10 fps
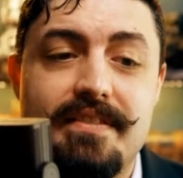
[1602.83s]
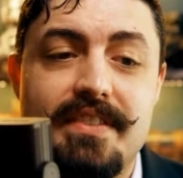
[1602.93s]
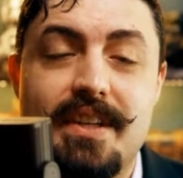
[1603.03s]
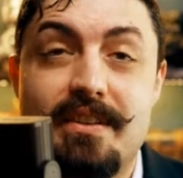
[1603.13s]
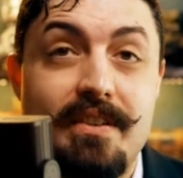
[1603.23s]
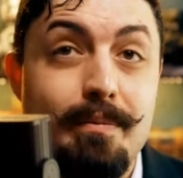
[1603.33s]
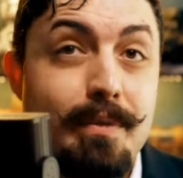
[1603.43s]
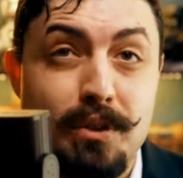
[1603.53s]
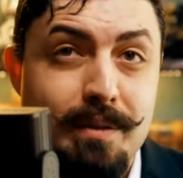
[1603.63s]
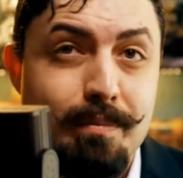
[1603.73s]
They're the
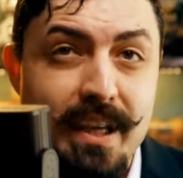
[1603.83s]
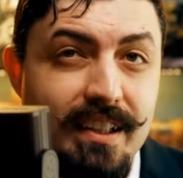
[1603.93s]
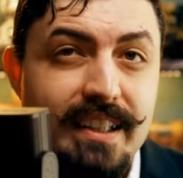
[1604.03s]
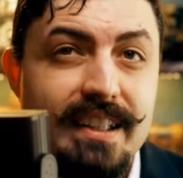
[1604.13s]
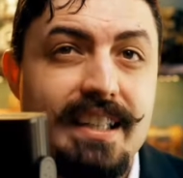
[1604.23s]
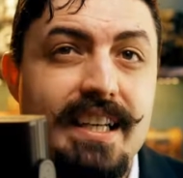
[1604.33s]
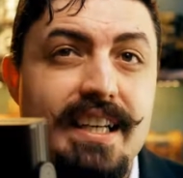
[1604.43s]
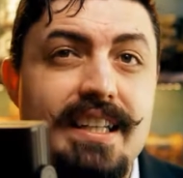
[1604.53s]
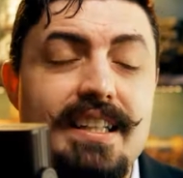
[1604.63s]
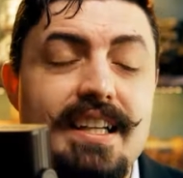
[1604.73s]
most appealing
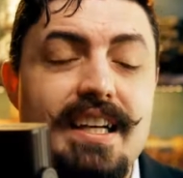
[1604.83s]
thing,